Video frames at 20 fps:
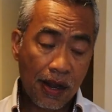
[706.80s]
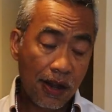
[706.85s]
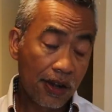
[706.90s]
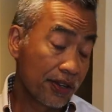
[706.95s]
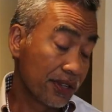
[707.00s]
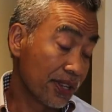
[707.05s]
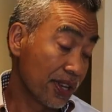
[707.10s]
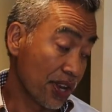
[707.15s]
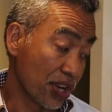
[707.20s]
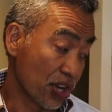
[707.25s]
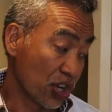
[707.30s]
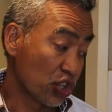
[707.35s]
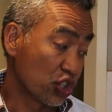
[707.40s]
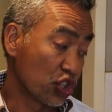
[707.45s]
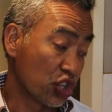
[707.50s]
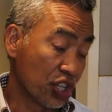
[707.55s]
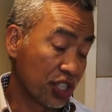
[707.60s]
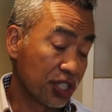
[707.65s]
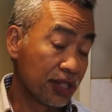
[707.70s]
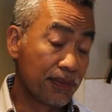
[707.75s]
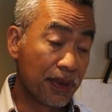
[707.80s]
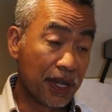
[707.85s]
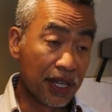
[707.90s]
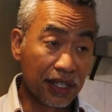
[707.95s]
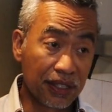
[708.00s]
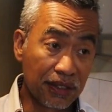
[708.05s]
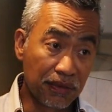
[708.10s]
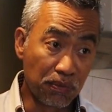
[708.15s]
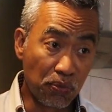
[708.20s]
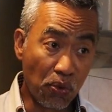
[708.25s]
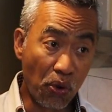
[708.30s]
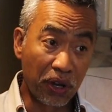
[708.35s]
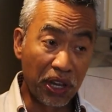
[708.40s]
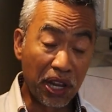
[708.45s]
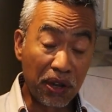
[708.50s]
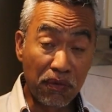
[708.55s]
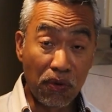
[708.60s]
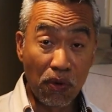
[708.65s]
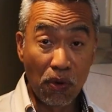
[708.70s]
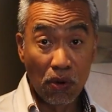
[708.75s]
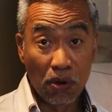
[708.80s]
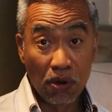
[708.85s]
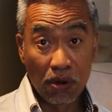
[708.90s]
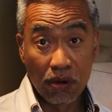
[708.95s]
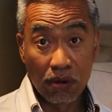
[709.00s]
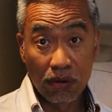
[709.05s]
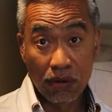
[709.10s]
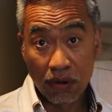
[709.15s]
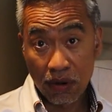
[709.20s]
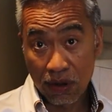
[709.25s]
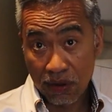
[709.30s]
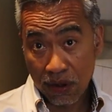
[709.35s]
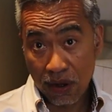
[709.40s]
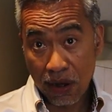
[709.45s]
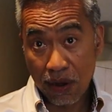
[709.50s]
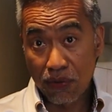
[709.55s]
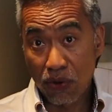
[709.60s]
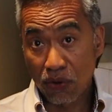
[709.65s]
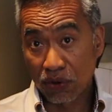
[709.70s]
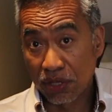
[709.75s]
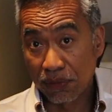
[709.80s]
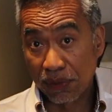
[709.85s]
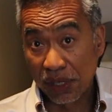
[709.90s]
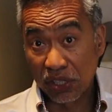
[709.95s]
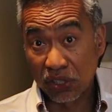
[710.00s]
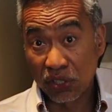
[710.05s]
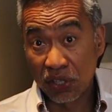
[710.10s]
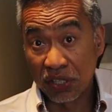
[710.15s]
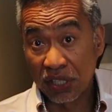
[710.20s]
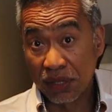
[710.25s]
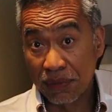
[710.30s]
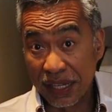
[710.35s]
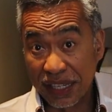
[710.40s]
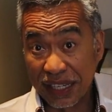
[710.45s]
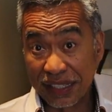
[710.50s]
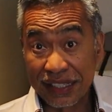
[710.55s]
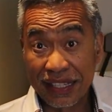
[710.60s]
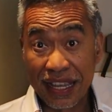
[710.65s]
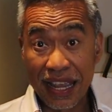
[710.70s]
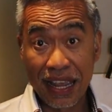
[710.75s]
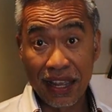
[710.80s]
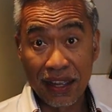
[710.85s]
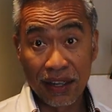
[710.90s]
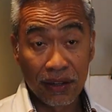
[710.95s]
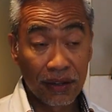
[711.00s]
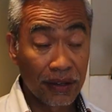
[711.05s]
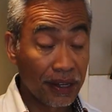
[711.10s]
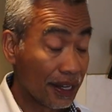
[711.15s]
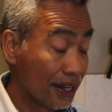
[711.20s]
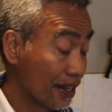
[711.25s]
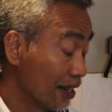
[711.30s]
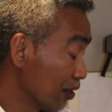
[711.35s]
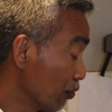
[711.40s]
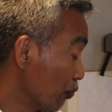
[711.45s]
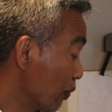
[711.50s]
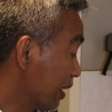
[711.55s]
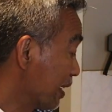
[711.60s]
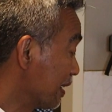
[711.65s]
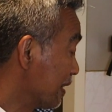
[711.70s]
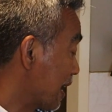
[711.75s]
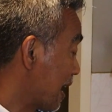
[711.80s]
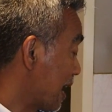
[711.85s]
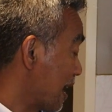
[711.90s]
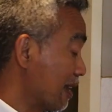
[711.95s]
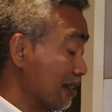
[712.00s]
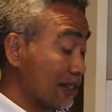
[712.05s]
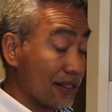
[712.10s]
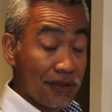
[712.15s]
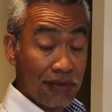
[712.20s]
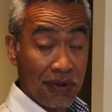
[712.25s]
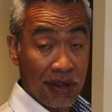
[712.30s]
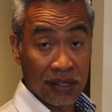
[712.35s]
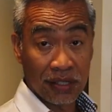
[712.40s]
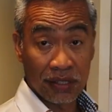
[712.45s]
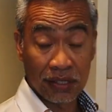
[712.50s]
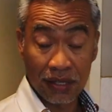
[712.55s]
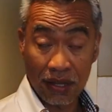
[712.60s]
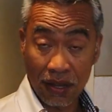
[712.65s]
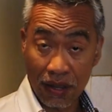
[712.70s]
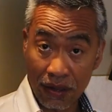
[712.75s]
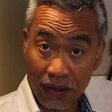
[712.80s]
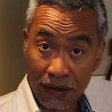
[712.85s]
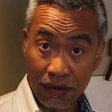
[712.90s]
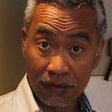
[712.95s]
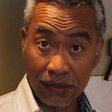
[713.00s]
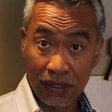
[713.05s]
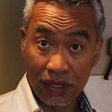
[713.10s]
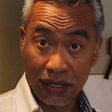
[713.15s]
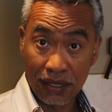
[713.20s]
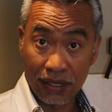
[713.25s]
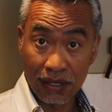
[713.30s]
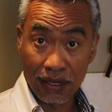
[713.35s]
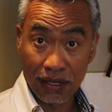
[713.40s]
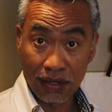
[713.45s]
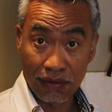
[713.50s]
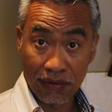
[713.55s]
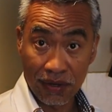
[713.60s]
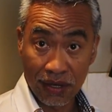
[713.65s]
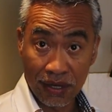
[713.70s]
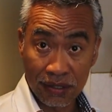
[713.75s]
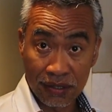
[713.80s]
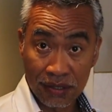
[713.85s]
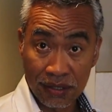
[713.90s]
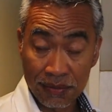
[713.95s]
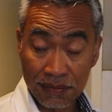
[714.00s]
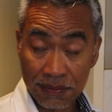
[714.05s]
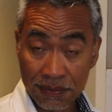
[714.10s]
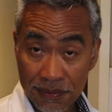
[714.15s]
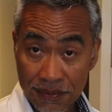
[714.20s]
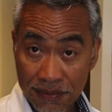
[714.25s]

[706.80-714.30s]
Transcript: Our dish has been boiling for approximately 30 minutes now, and we can add the rest of the ingredients.